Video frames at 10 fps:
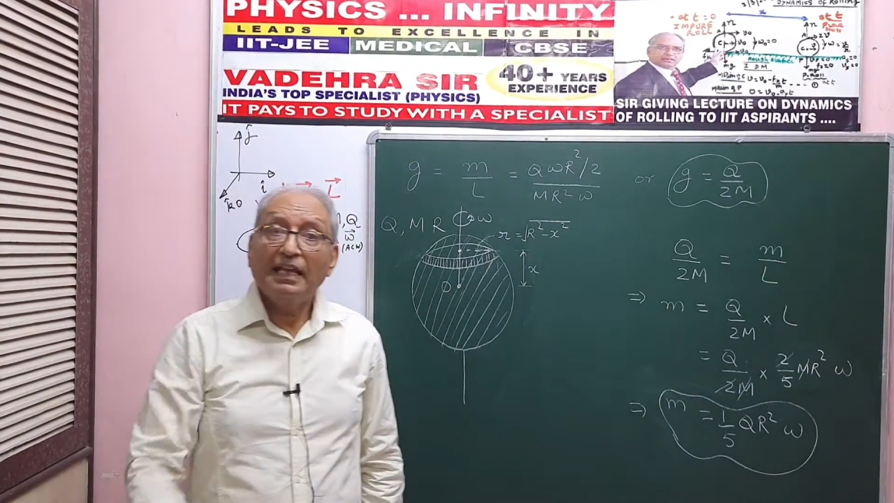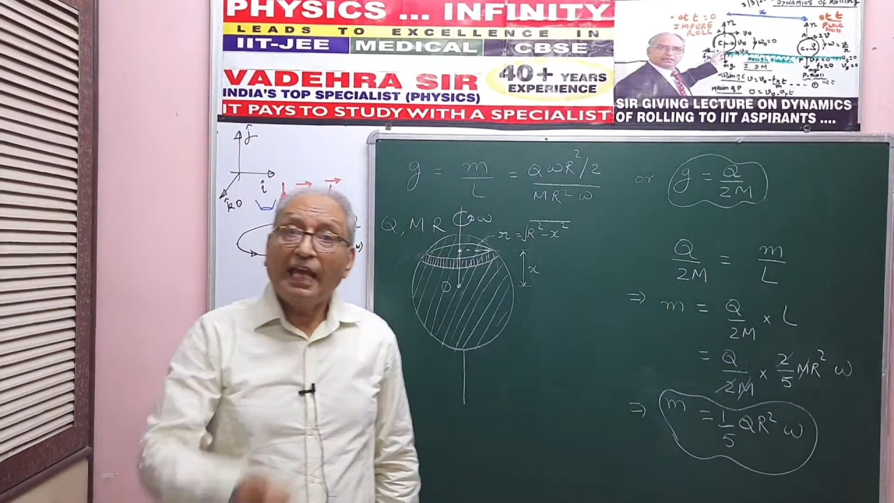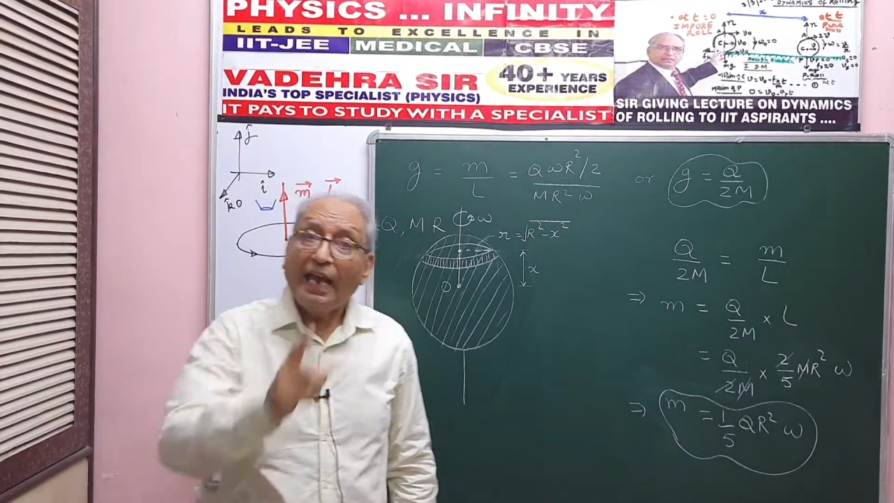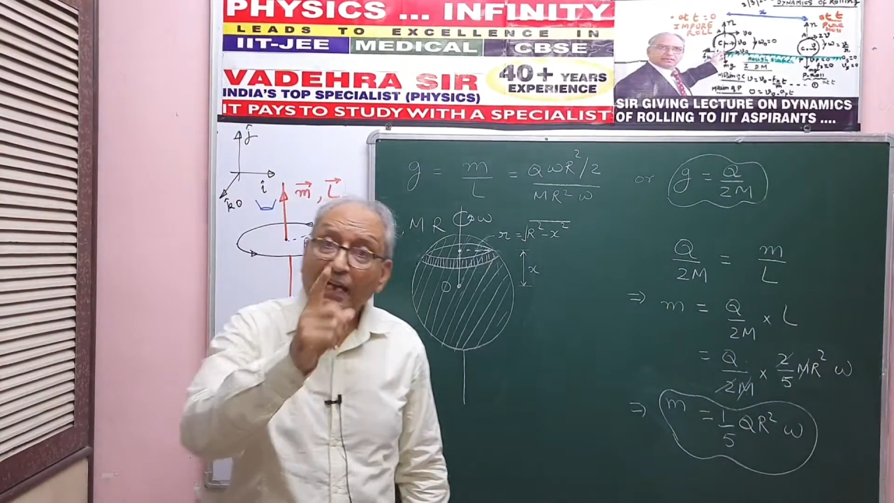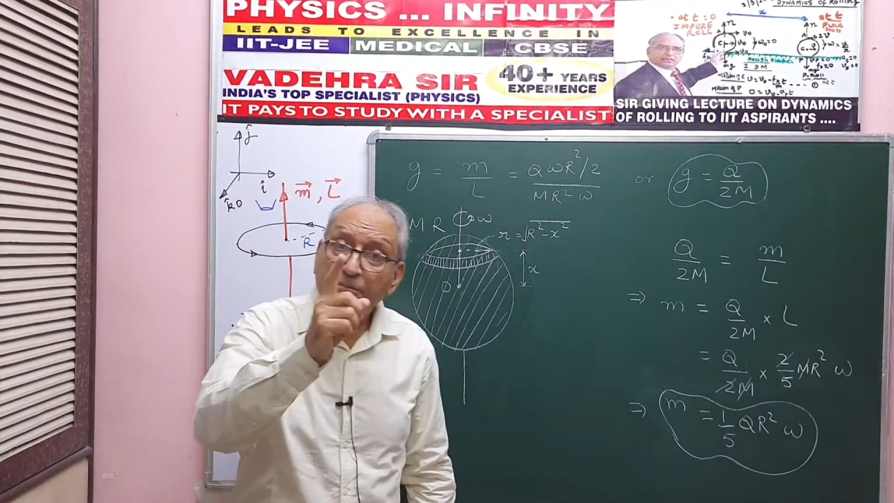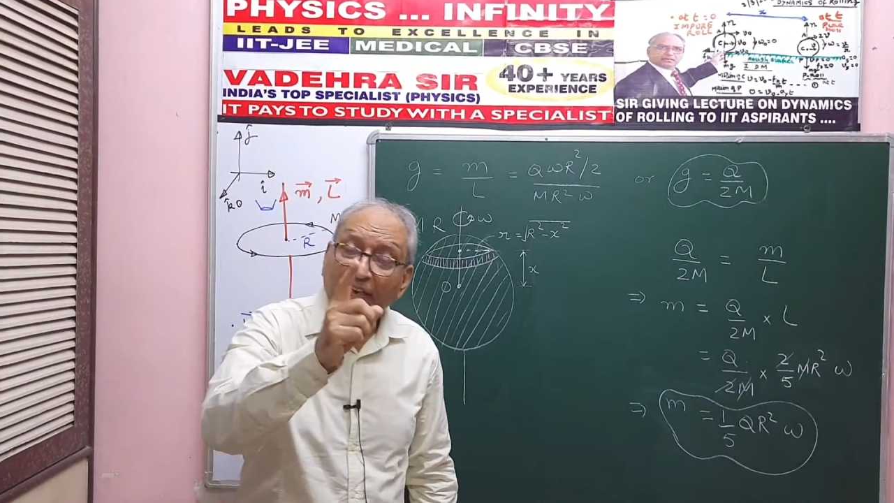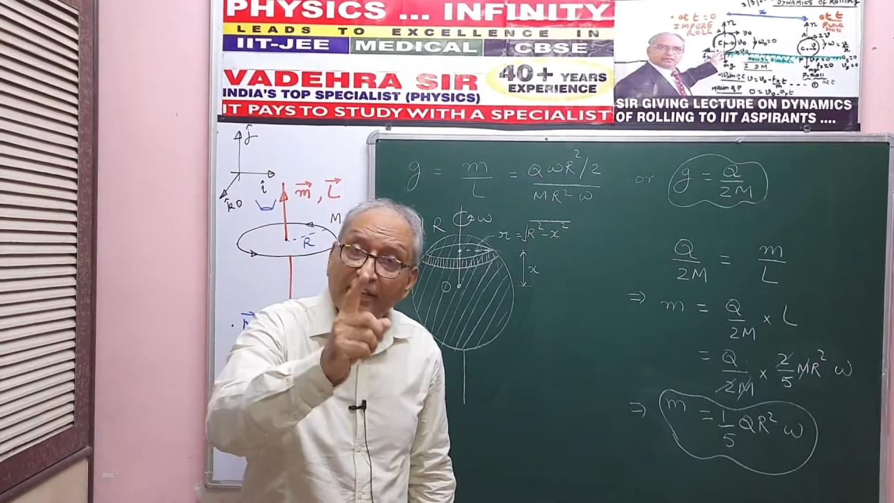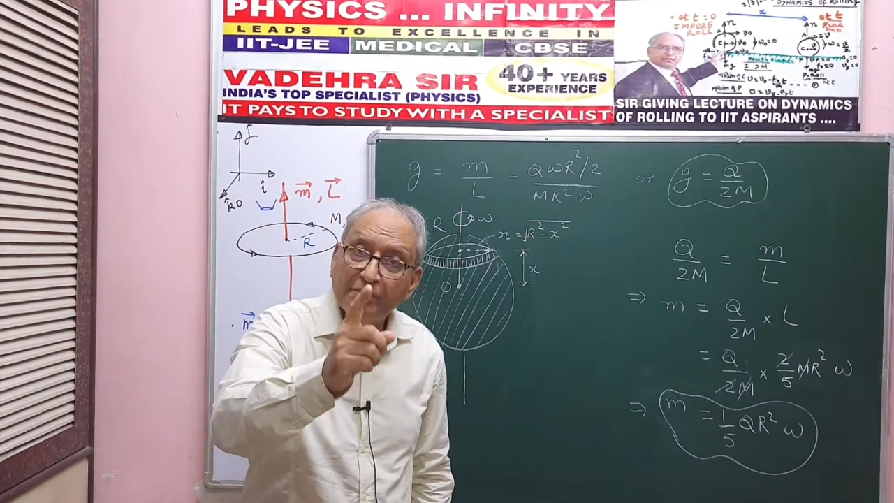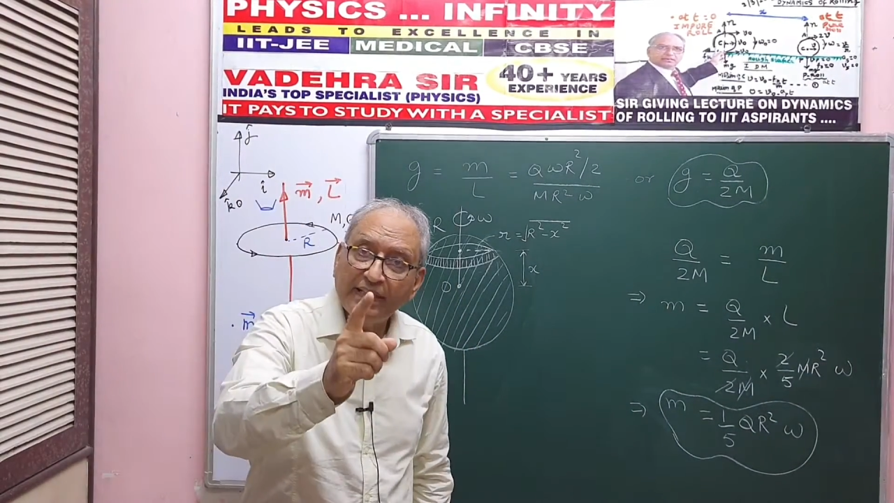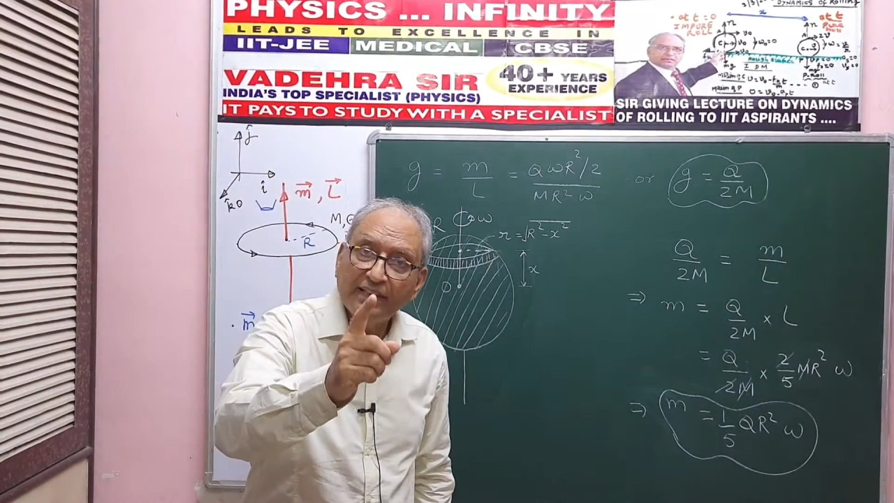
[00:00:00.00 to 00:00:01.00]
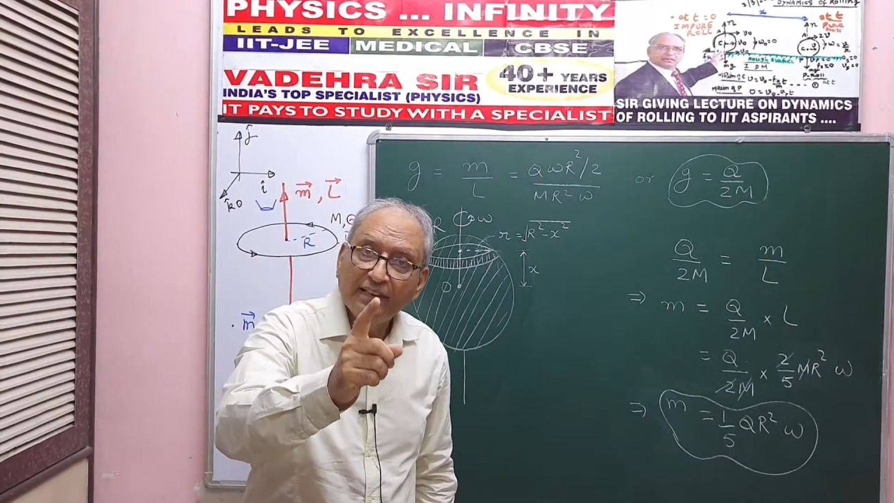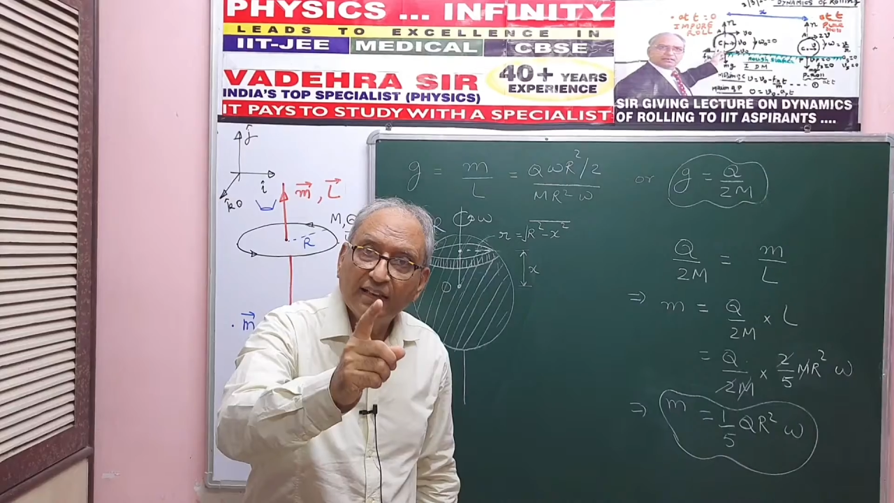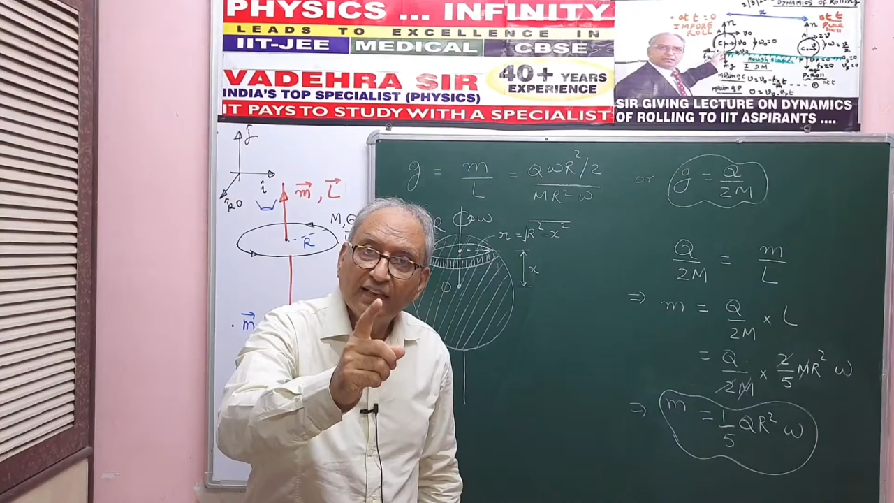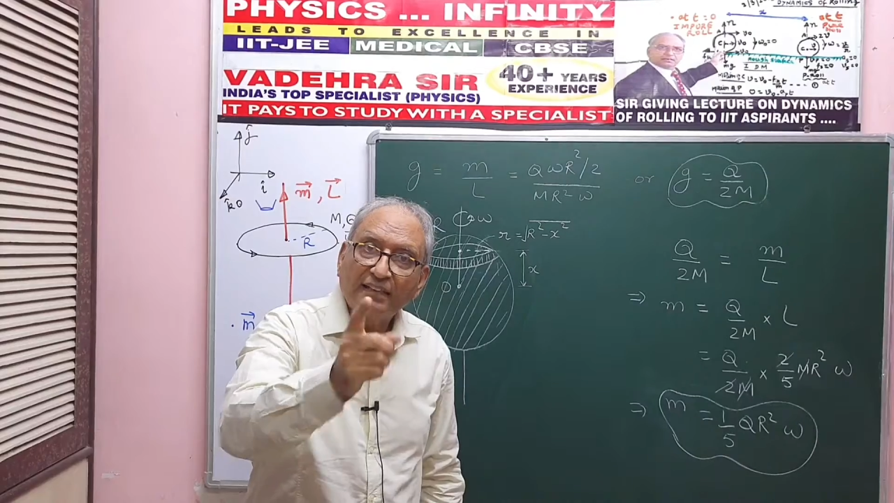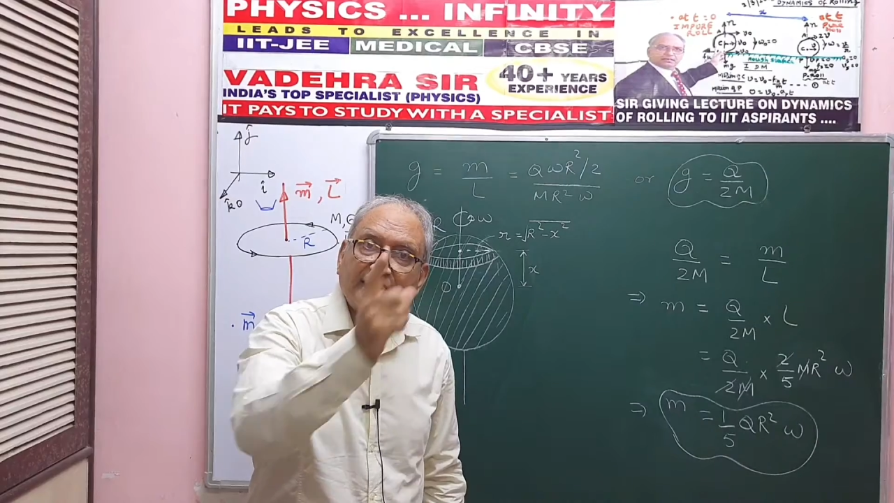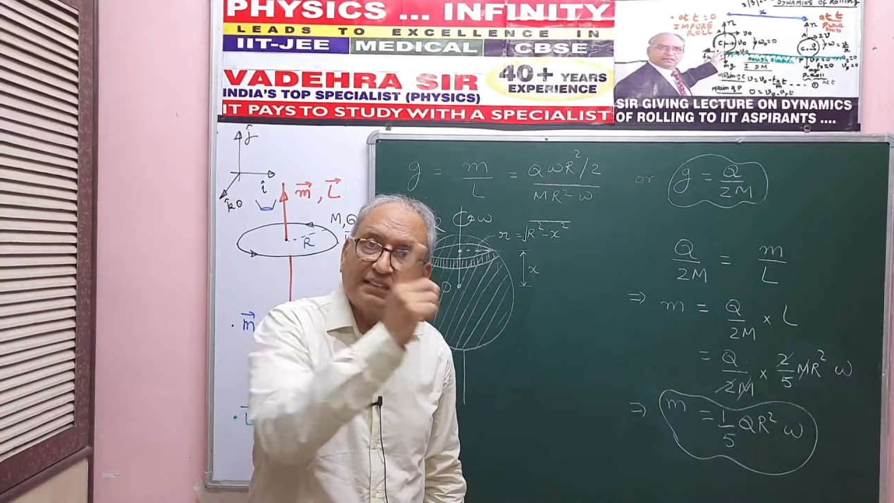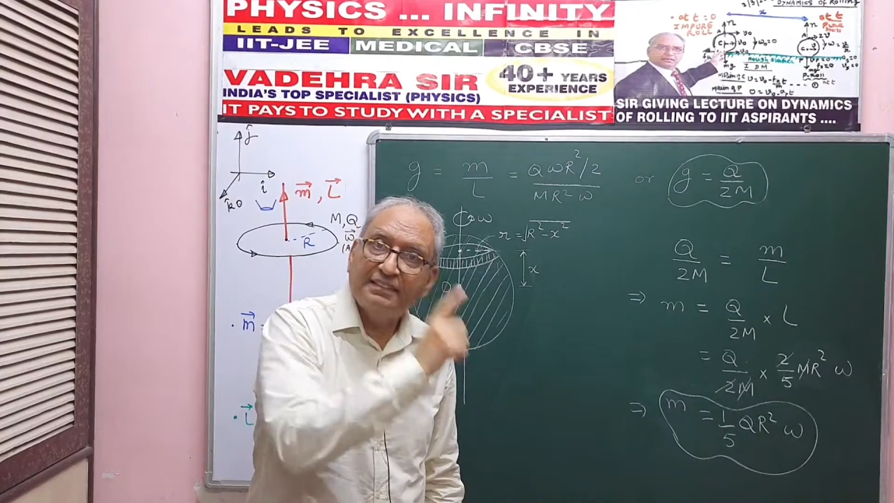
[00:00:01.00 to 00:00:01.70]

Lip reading: And believe me that